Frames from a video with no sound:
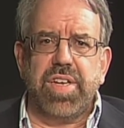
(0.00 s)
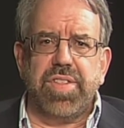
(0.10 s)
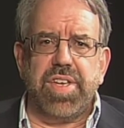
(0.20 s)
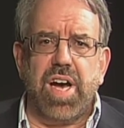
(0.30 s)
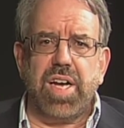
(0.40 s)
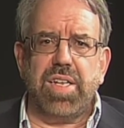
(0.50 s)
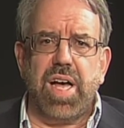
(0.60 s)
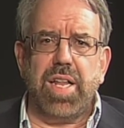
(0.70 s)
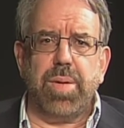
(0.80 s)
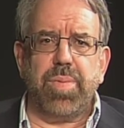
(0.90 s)
the
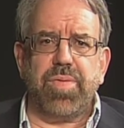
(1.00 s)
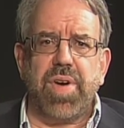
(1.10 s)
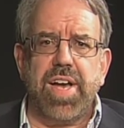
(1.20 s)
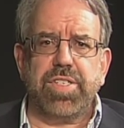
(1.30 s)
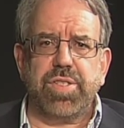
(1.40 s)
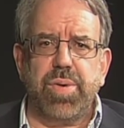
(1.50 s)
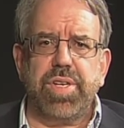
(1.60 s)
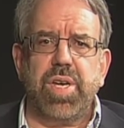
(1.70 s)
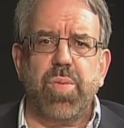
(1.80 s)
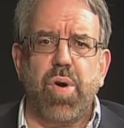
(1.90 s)
Ogallala provides
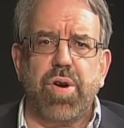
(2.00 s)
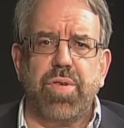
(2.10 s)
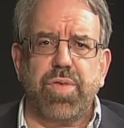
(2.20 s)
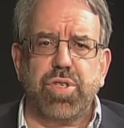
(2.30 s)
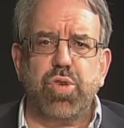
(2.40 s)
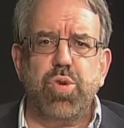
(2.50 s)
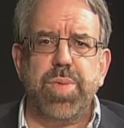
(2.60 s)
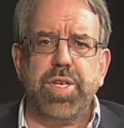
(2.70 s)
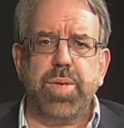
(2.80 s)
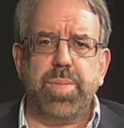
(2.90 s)
drinking water for 2
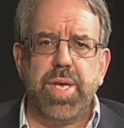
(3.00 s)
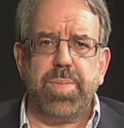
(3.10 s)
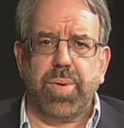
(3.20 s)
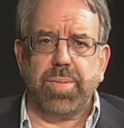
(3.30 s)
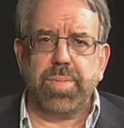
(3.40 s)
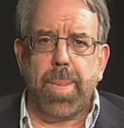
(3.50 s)
million people